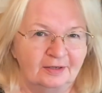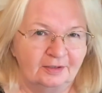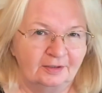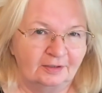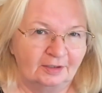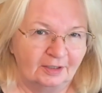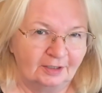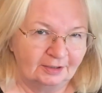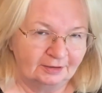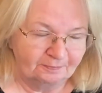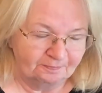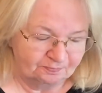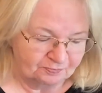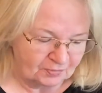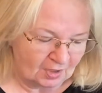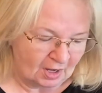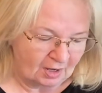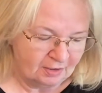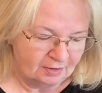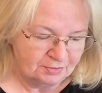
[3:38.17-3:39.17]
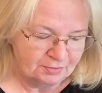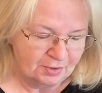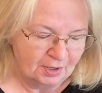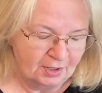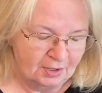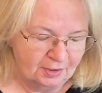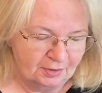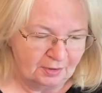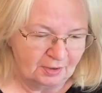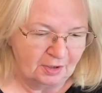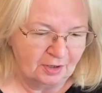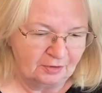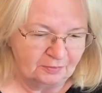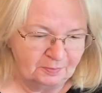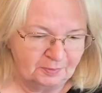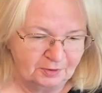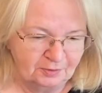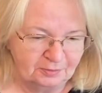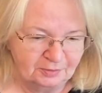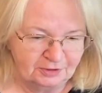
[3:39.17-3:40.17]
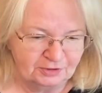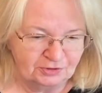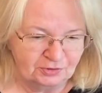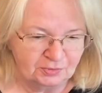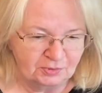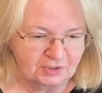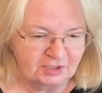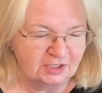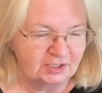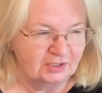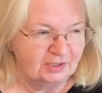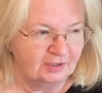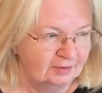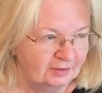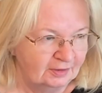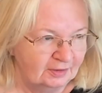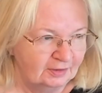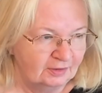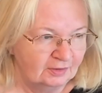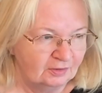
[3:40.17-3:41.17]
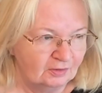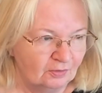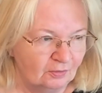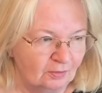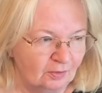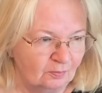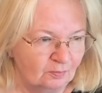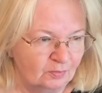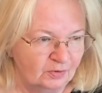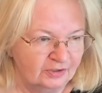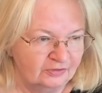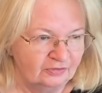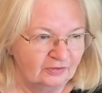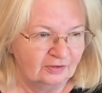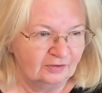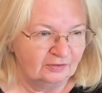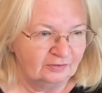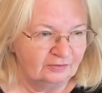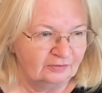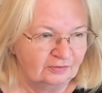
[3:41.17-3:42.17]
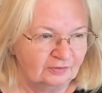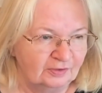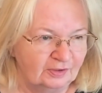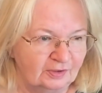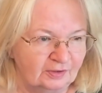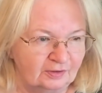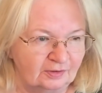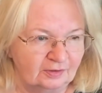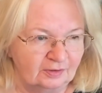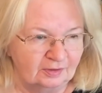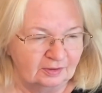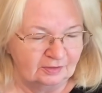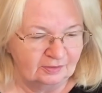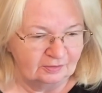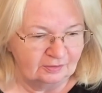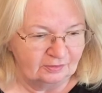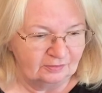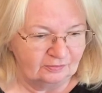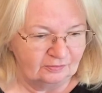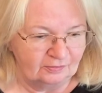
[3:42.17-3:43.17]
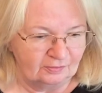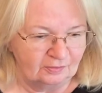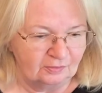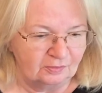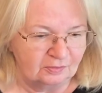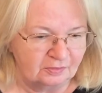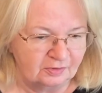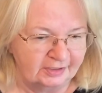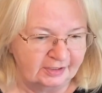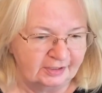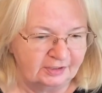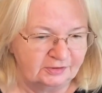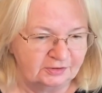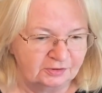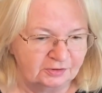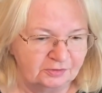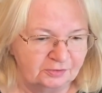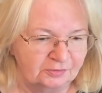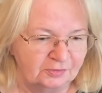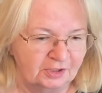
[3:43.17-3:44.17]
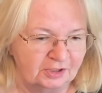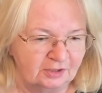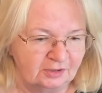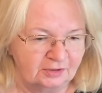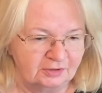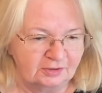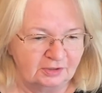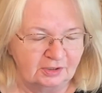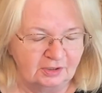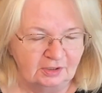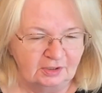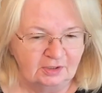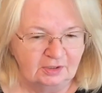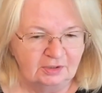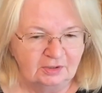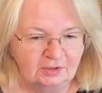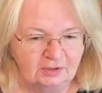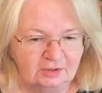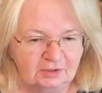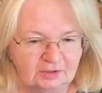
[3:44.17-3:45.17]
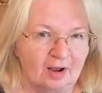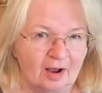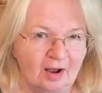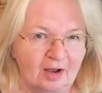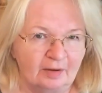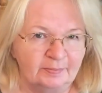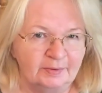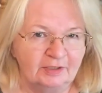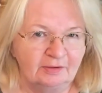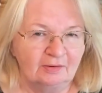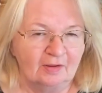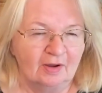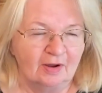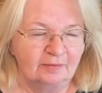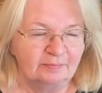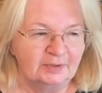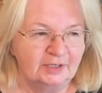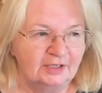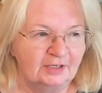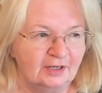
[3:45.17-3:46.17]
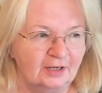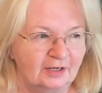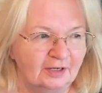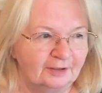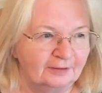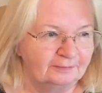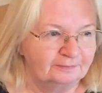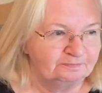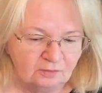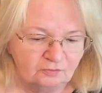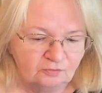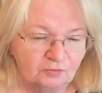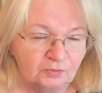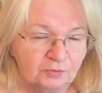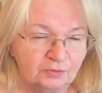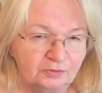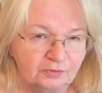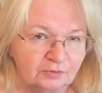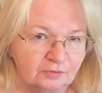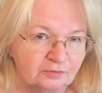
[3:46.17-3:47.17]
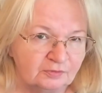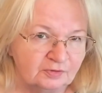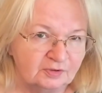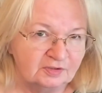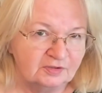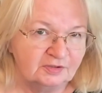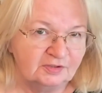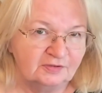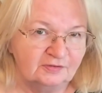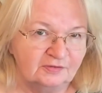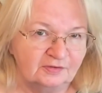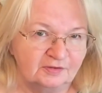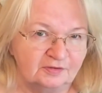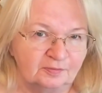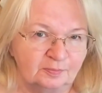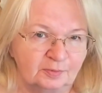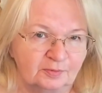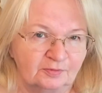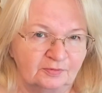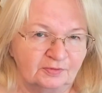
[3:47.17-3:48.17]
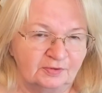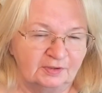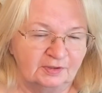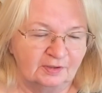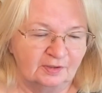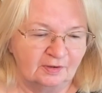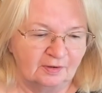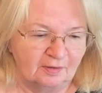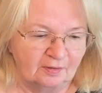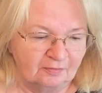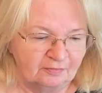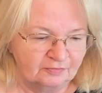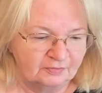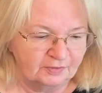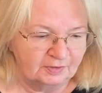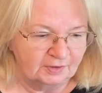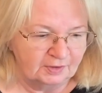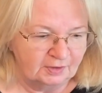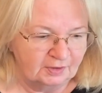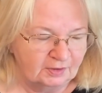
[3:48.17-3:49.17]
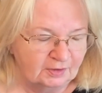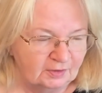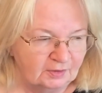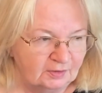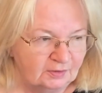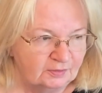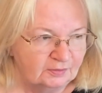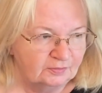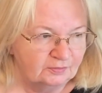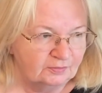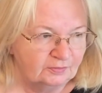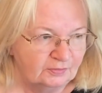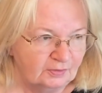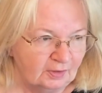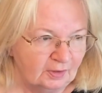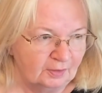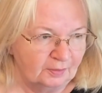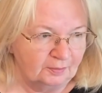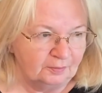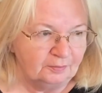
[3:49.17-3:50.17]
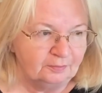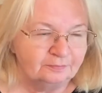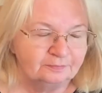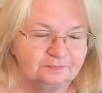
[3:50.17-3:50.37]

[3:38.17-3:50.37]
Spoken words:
I hope you enjoyed going with us this early to get Hobby Lobby for their 66% off. So